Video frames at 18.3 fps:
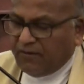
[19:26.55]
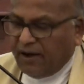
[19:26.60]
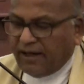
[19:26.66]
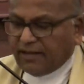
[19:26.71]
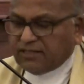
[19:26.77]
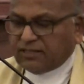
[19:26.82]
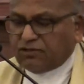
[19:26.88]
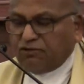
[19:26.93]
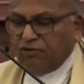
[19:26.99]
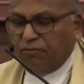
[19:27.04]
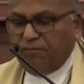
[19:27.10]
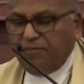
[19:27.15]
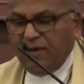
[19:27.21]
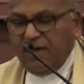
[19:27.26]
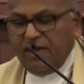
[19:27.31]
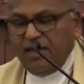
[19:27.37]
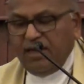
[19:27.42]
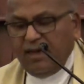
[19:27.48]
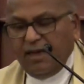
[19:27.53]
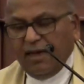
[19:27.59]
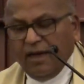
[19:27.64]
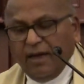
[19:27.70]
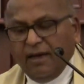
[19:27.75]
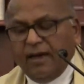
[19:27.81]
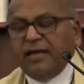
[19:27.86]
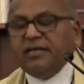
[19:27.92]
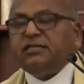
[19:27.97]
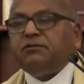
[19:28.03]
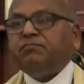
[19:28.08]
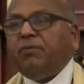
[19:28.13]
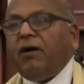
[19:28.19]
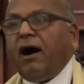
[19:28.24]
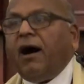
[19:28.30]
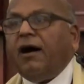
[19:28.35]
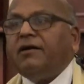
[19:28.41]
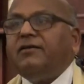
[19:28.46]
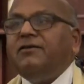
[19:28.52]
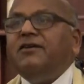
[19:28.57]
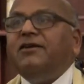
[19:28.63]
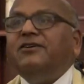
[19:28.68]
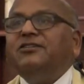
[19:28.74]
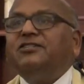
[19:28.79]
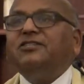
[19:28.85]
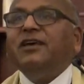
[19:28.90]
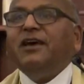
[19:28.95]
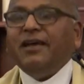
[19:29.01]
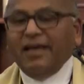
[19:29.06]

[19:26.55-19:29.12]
us to be His partners